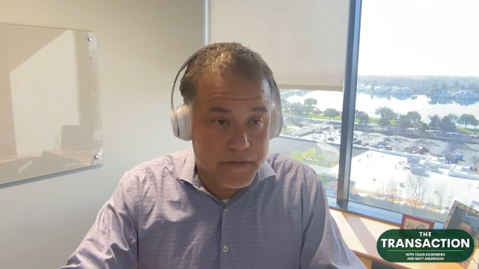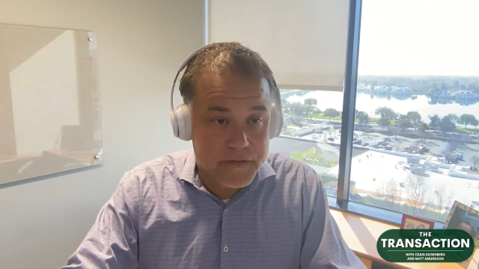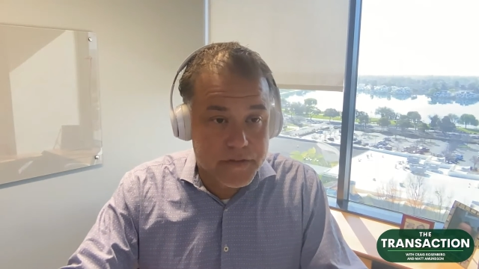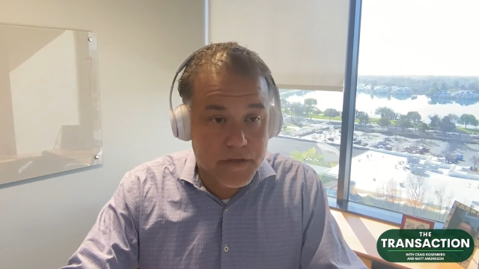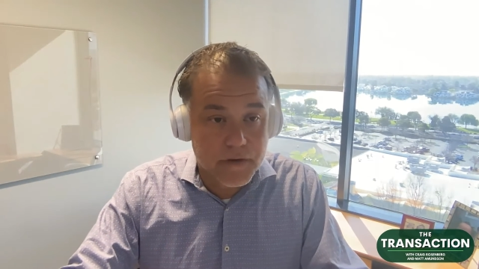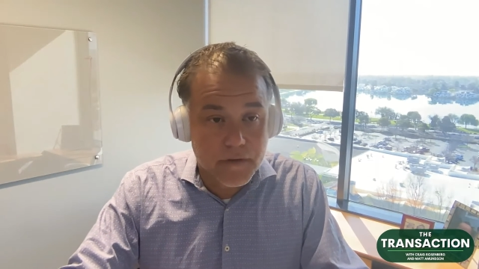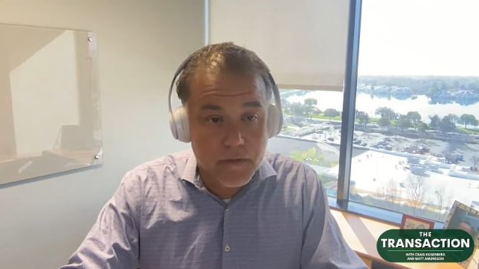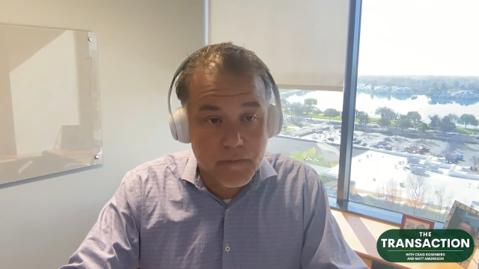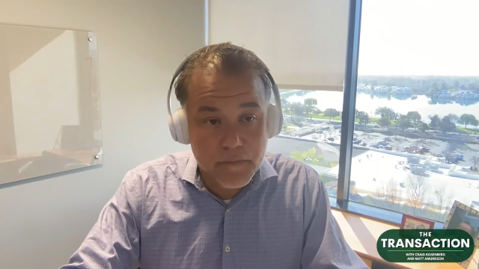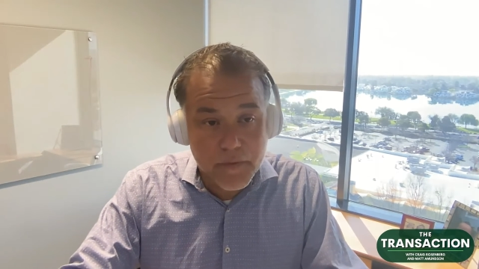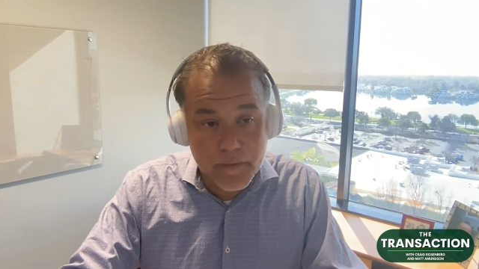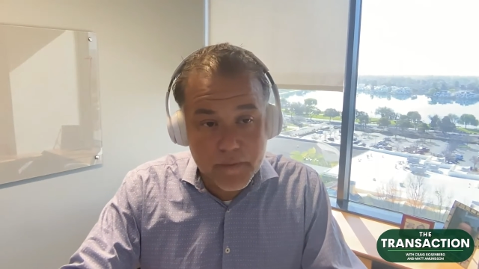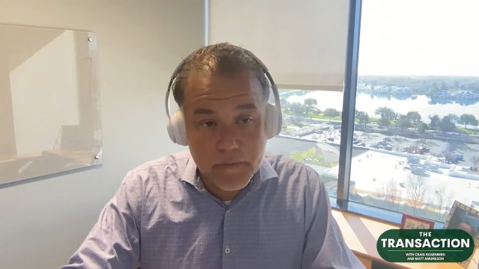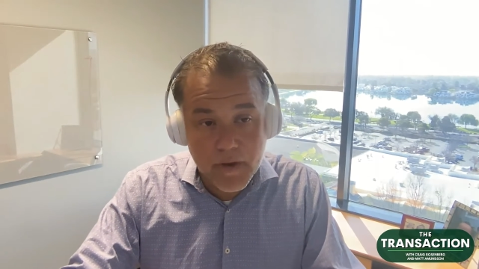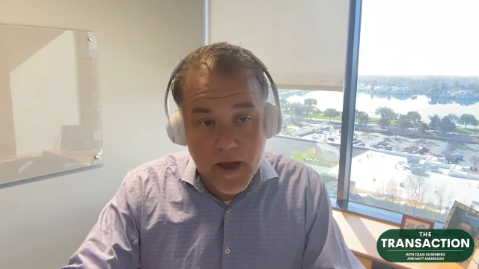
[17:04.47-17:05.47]
So
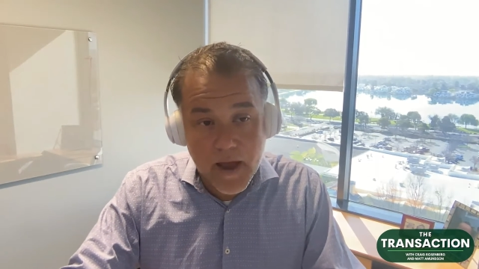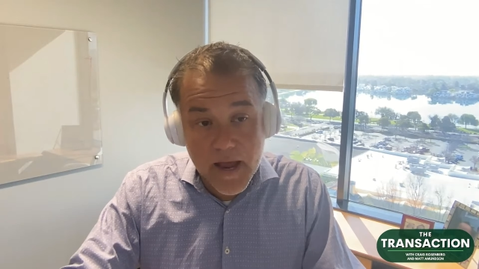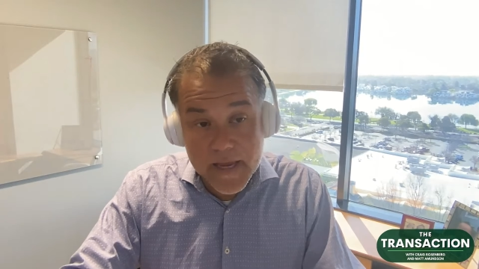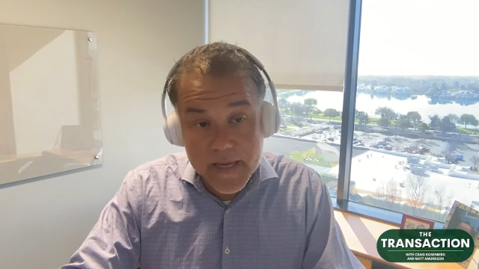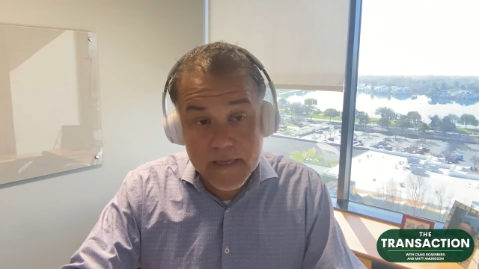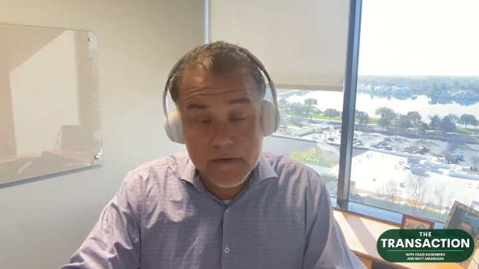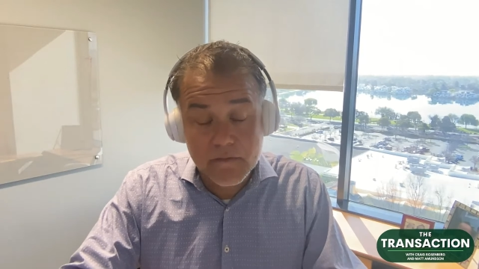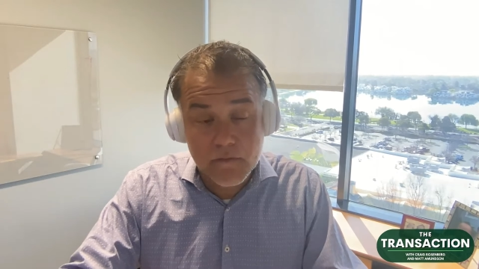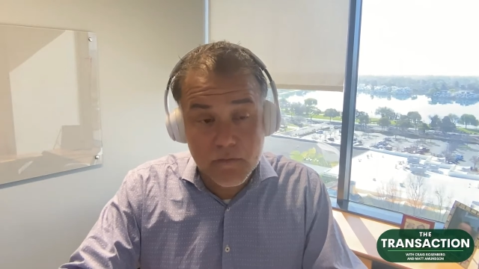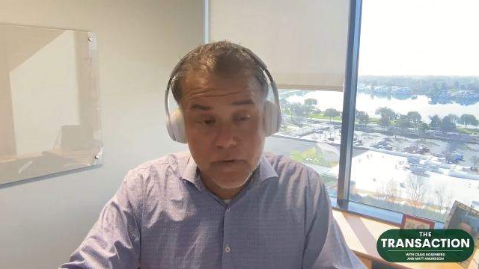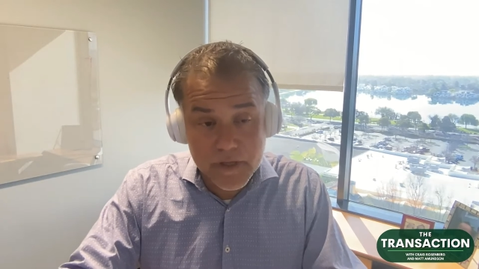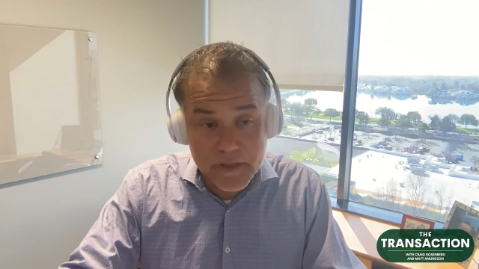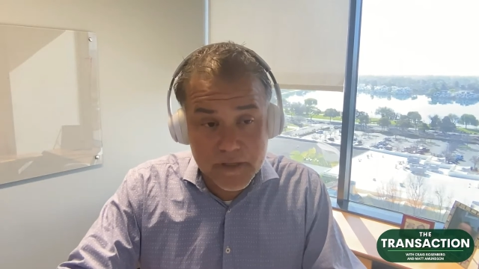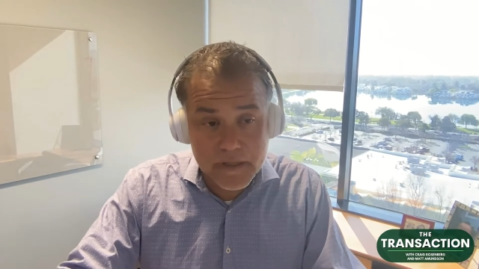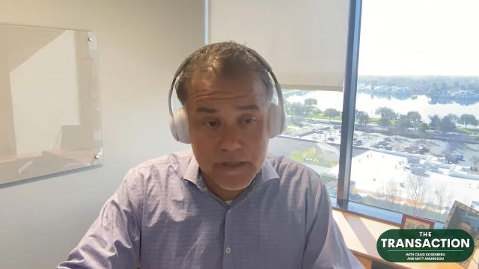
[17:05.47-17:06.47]
I
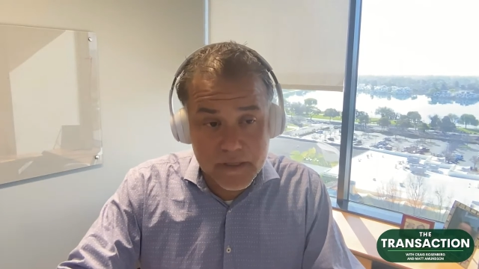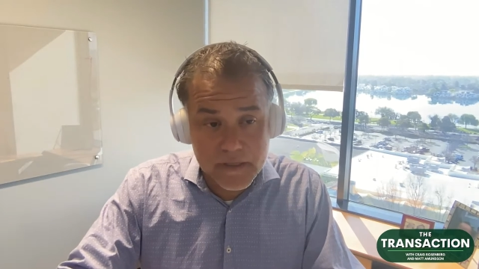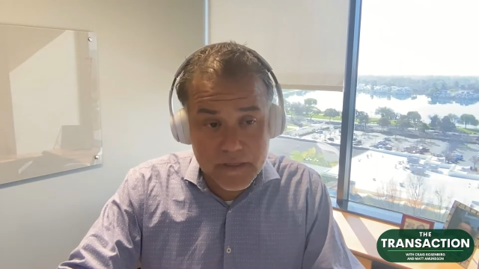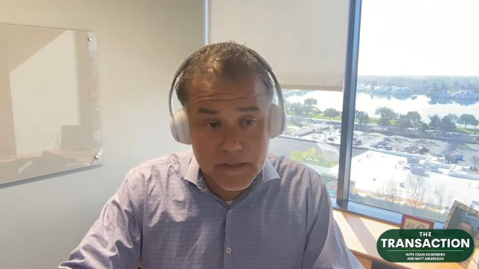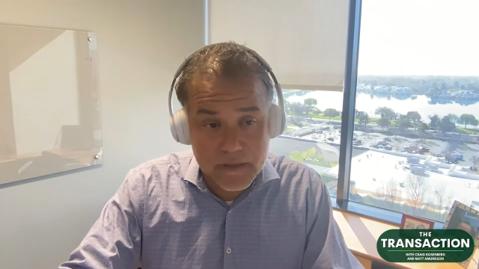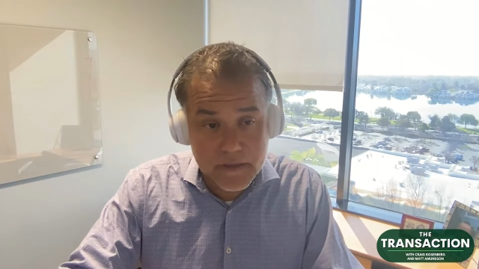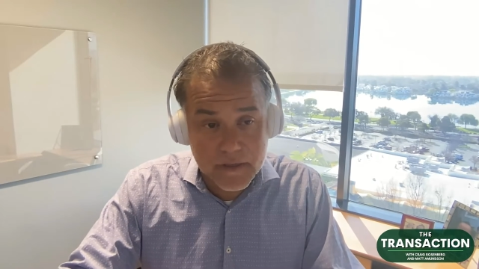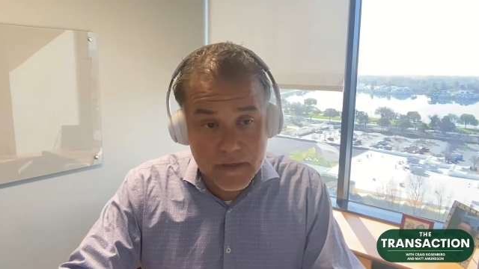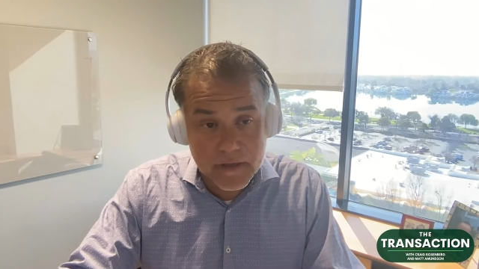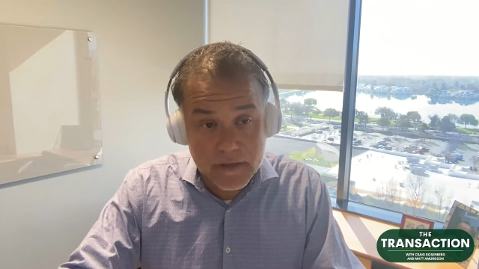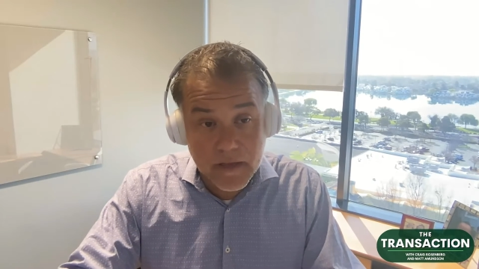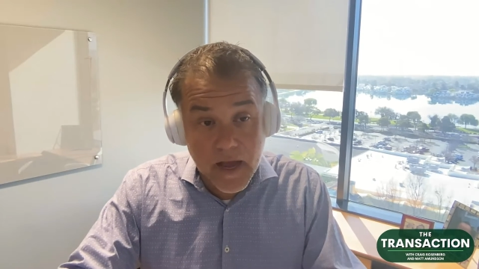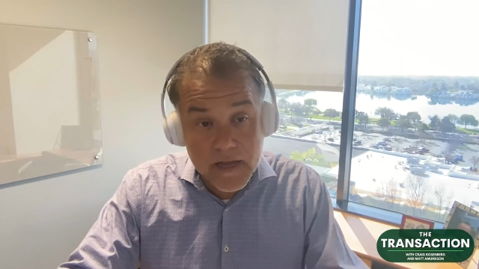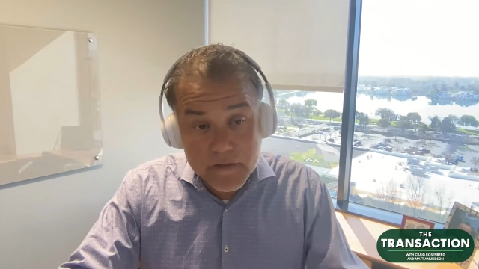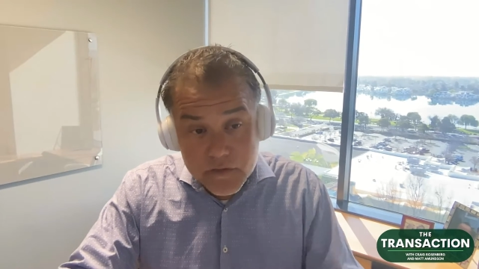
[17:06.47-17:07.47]

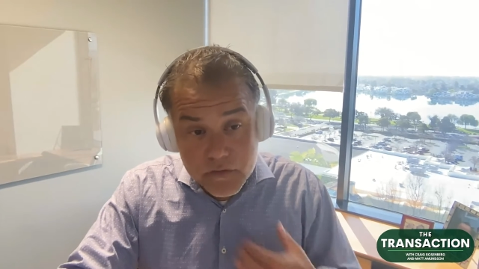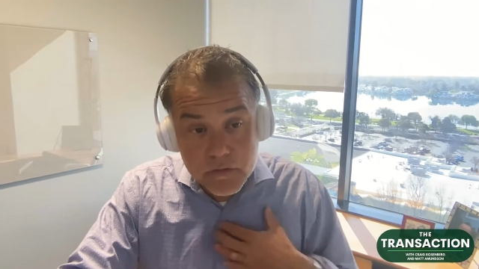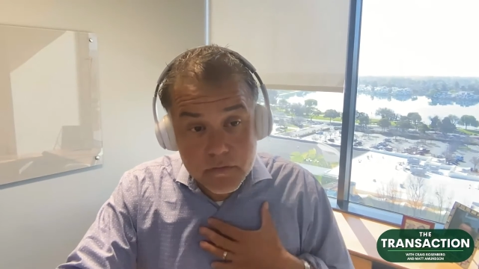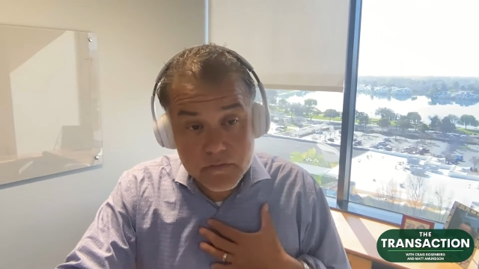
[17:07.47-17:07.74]
too